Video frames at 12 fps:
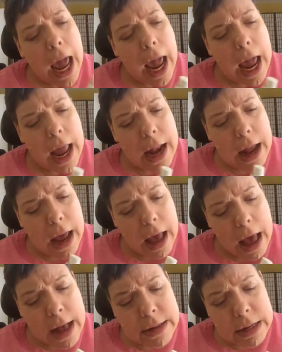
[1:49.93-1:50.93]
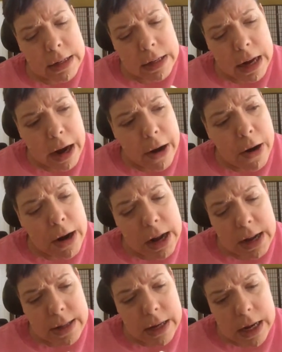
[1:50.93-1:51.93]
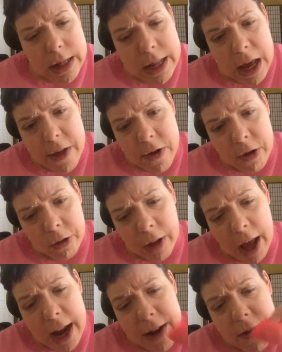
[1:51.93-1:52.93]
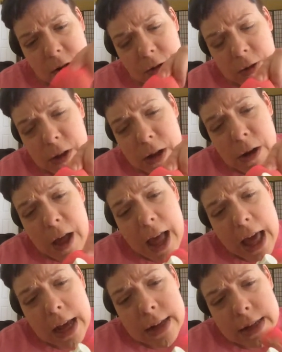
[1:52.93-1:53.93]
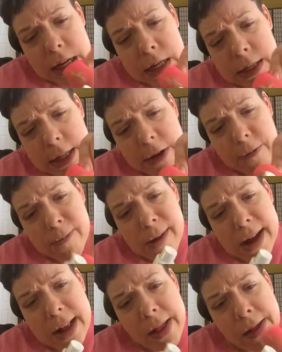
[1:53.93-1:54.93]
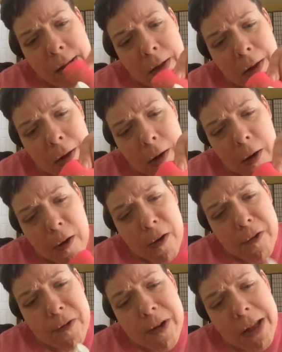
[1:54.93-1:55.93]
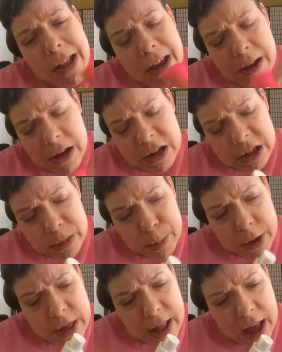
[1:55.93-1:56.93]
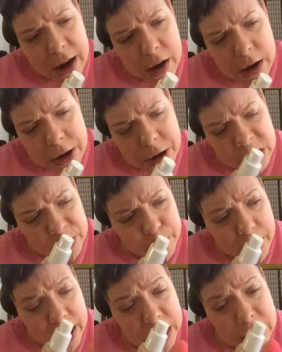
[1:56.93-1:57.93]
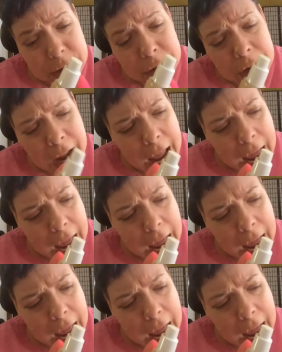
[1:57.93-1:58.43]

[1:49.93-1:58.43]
And as I said, I already did the other side. There's a little excess that runs over, so you can just put that on your sponge.